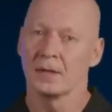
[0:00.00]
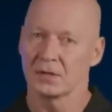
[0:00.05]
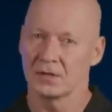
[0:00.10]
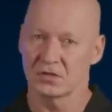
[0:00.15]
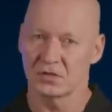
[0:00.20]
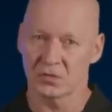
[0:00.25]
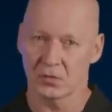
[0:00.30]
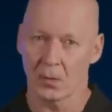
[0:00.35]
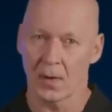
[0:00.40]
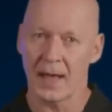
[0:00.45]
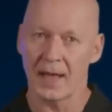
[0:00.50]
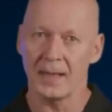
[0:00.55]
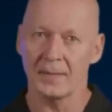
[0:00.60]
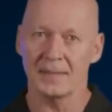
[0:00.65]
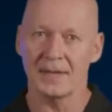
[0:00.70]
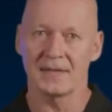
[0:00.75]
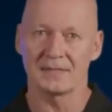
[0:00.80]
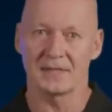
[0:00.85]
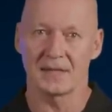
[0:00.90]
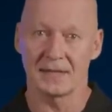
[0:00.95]

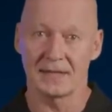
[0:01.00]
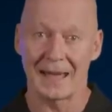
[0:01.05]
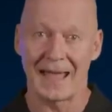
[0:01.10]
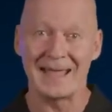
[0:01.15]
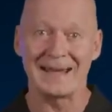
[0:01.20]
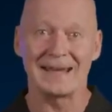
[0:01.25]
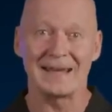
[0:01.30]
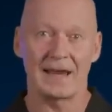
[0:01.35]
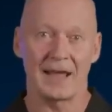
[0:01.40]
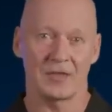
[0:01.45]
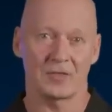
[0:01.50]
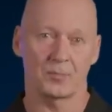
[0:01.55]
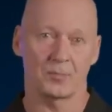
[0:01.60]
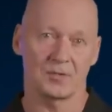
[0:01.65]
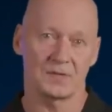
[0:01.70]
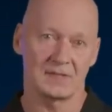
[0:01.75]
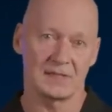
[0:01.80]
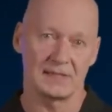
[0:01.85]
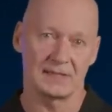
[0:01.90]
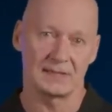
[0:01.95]
Described as the 99th
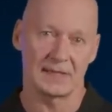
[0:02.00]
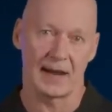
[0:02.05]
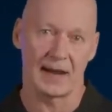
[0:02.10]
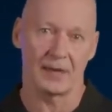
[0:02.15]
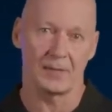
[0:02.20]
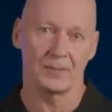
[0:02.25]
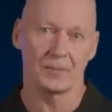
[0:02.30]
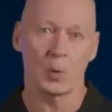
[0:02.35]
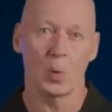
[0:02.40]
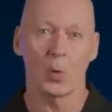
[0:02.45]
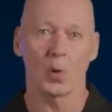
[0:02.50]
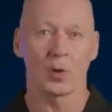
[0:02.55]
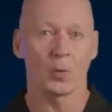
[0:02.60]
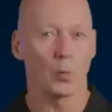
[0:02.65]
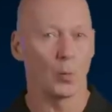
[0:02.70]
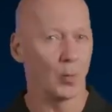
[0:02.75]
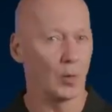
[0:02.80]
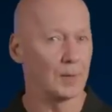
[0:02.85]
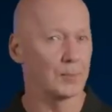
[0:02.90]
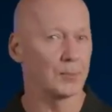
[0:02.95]
percentile, or
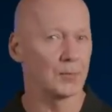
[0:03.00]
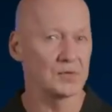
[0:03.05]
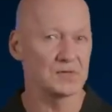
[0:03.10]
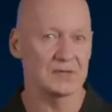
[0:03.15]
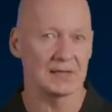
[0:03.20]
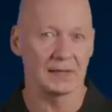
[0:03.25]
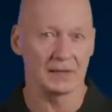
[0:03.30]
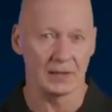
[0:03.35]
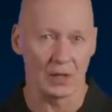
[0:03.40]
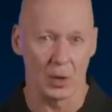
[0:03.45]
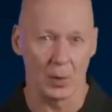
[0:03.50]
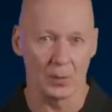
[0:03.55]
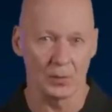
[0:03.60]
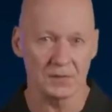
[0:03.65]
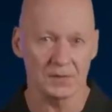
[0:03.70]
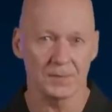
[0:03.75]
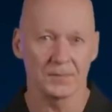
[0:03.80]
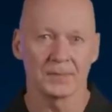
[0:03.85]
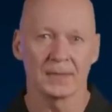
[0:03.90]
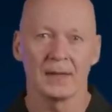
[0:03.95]
1%
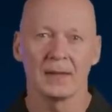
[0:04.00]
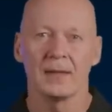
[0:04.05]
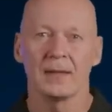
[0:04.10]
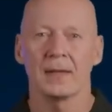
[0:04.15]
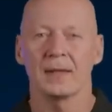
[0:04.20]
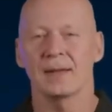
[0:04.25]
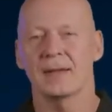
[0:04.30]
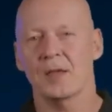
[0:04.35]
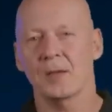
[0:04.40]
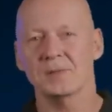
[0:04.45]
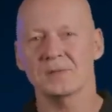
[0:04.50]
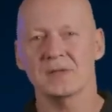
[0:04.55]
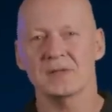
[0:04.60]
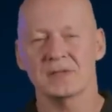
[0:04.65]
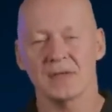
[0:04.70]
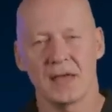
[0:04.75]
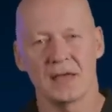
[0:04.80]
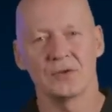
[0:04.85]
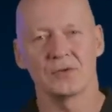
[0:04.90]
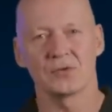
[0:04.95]
lows, it helps
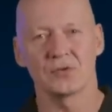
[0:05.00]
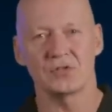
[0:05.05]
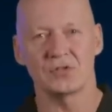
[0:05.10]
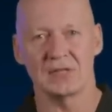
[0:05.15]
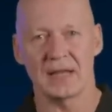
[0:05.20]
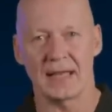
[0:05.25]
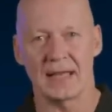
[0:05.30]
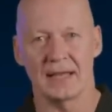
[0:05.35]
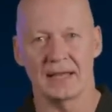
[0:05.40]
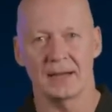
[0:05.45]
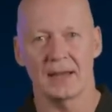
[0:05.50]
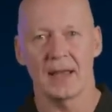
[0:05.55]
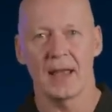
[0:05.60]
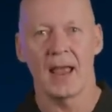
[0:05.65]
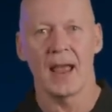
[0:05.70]
us understand